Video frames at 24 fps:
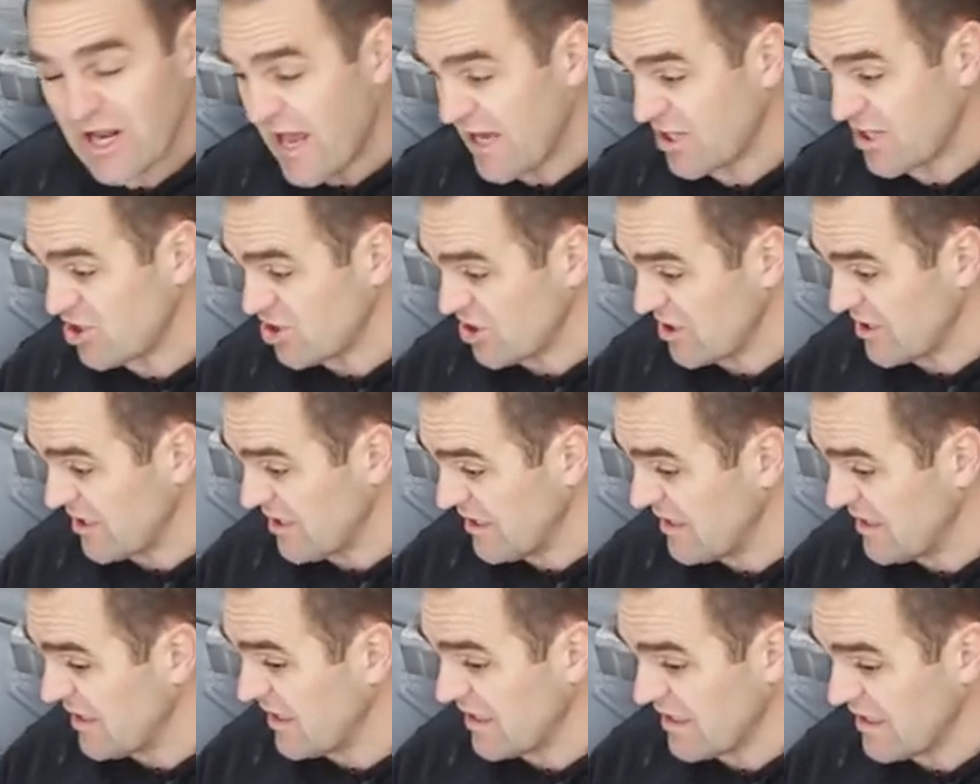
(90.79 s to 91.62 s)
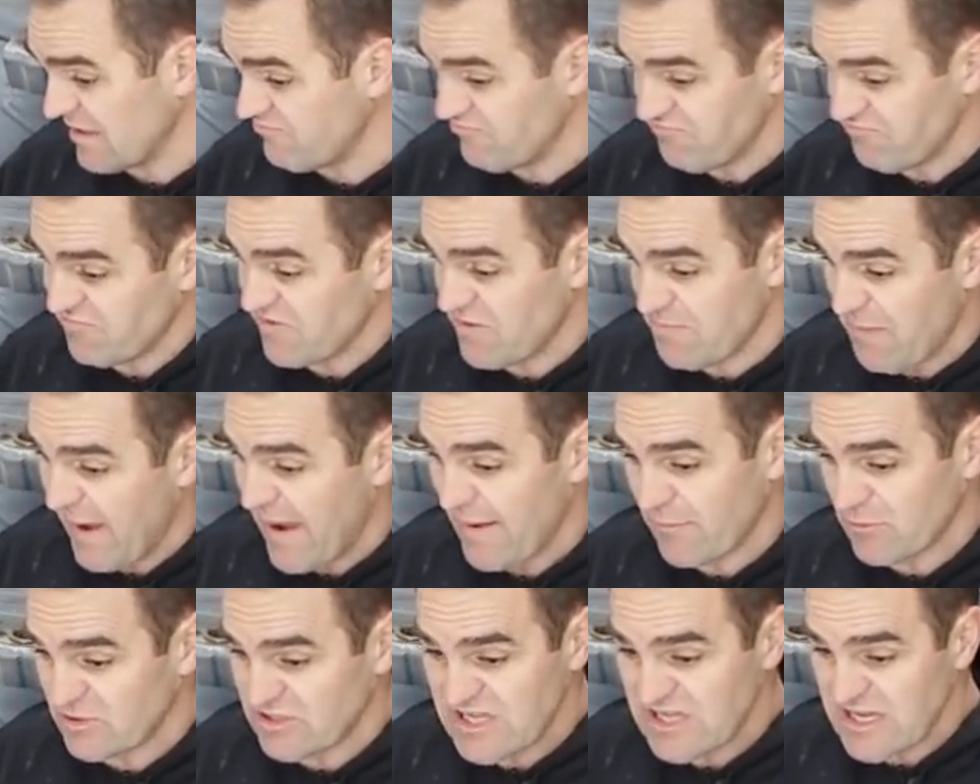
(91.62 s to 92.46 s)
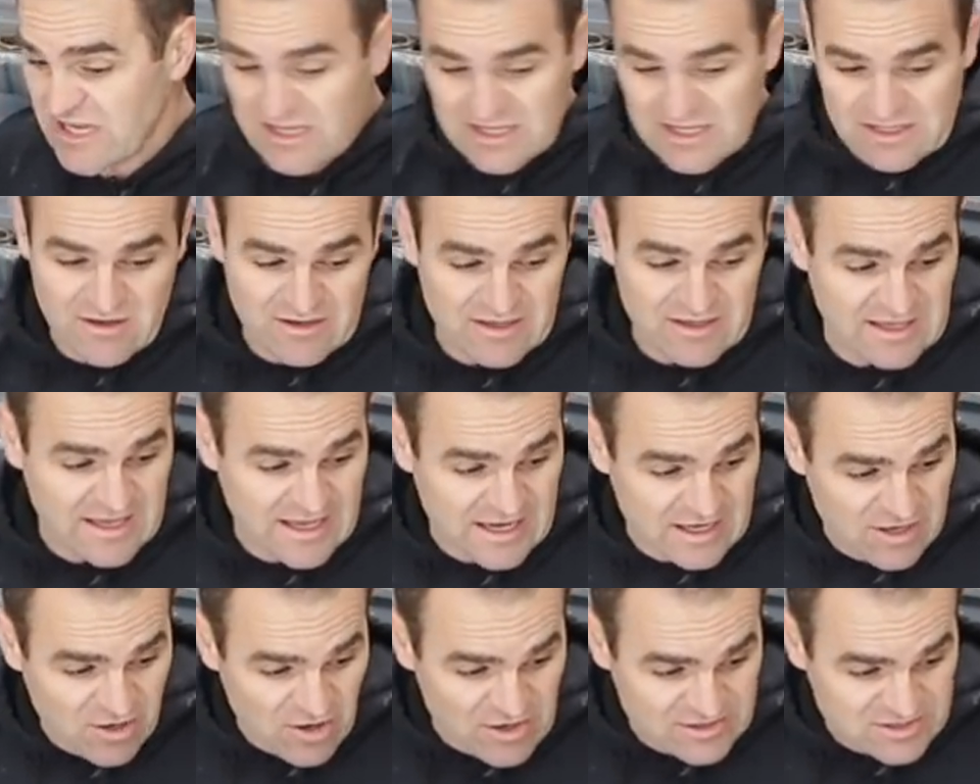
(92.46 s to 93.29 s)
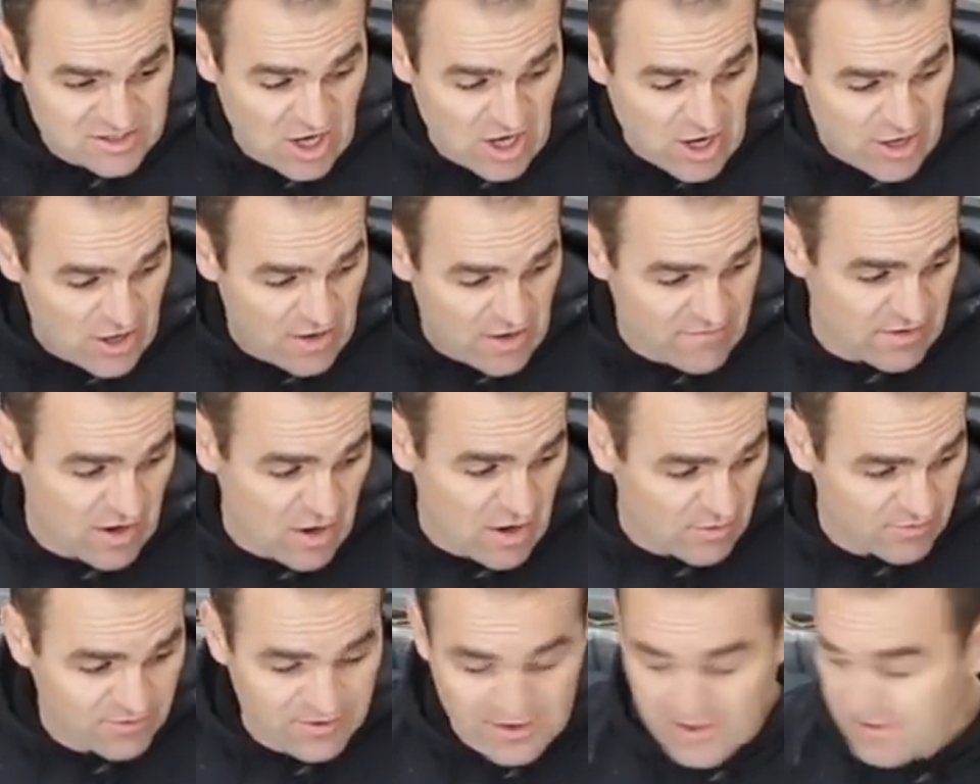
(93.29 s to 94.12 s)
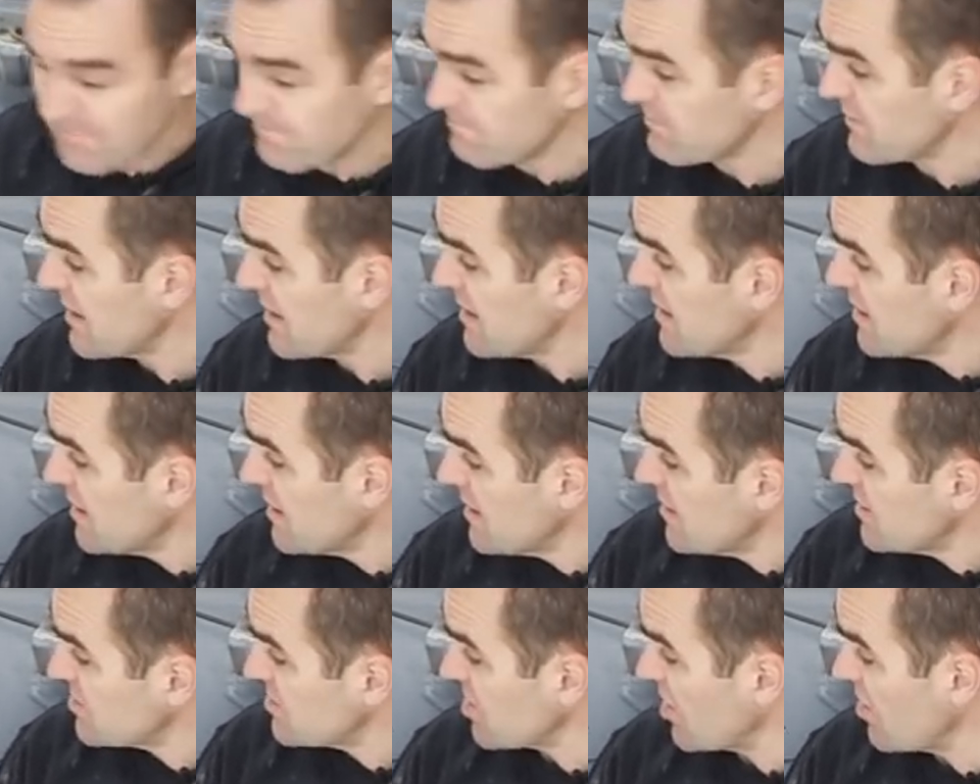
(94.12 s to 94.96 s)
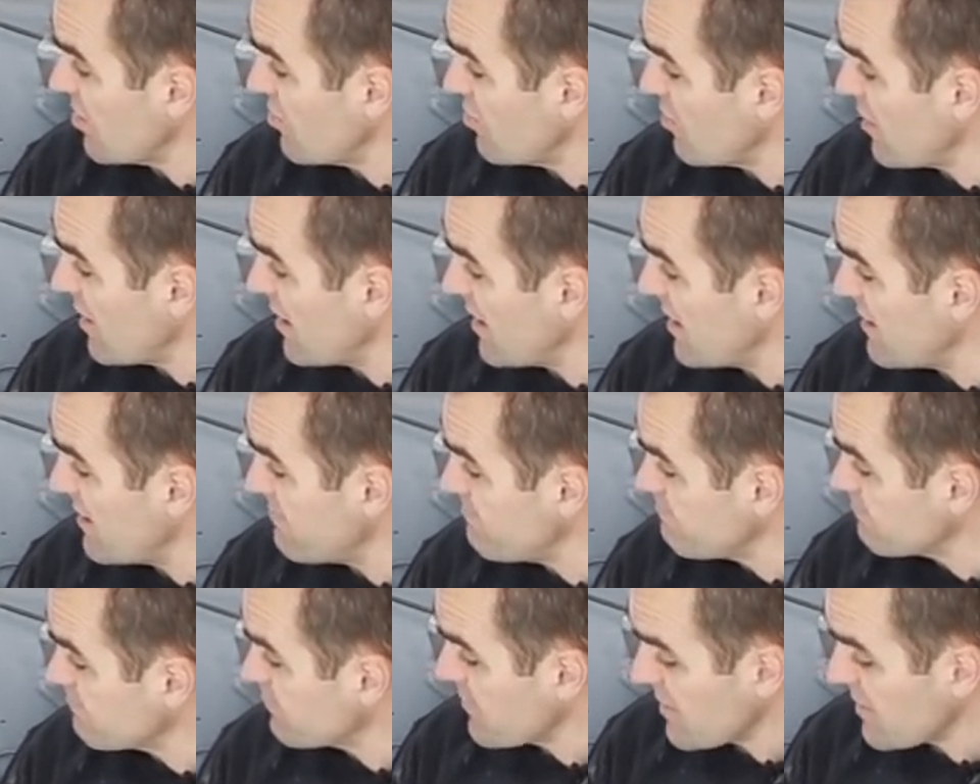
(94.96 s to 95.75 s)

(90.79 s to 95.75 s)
actually, the paint will stick and I can get a nice coat over the whole thing. So